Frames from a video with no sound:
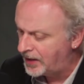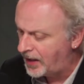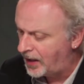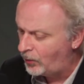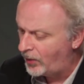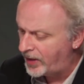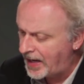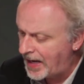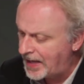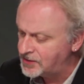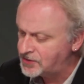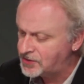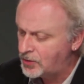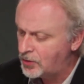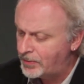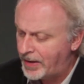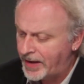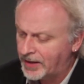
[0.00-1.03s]
uh, I want to ask
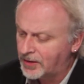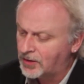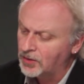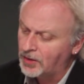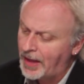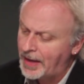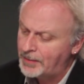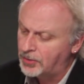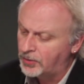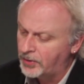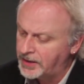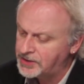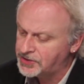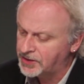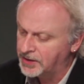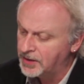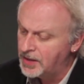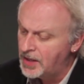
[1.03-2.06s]
you about a
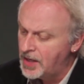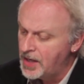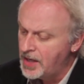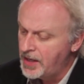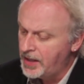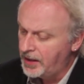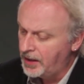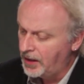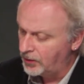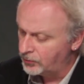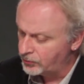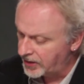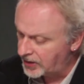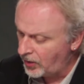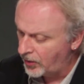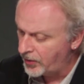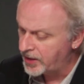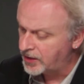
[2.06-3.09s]
collaboration uh,
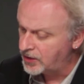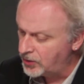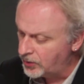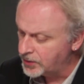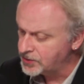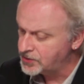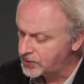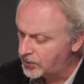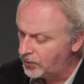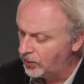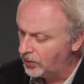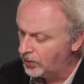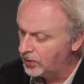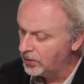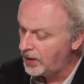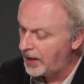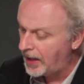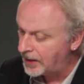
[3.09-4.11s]
regarding your
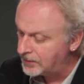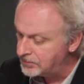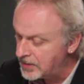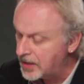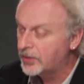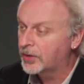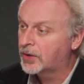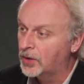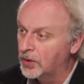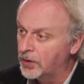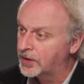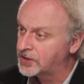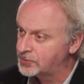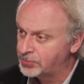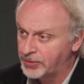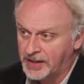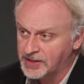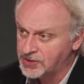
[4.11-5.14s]
school and Miracle
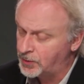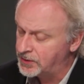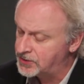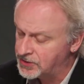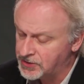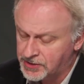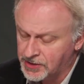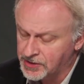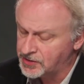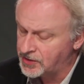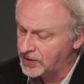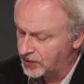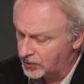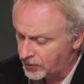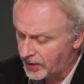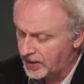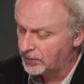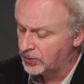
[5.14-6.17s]
Express, which is just an
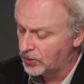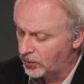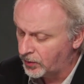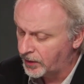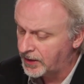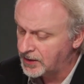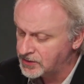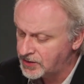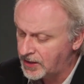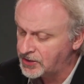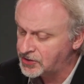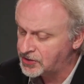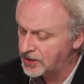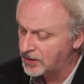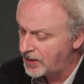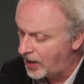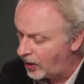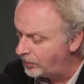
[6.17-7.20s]
incredible
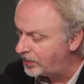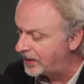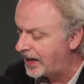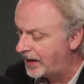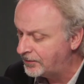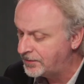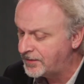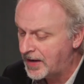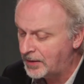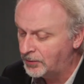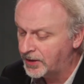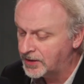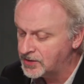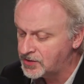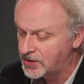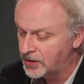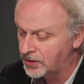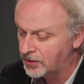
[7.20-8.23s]
organization and helping out
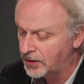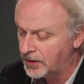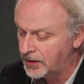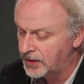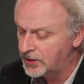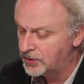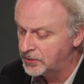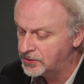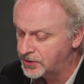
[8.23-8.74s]
families here uh, in New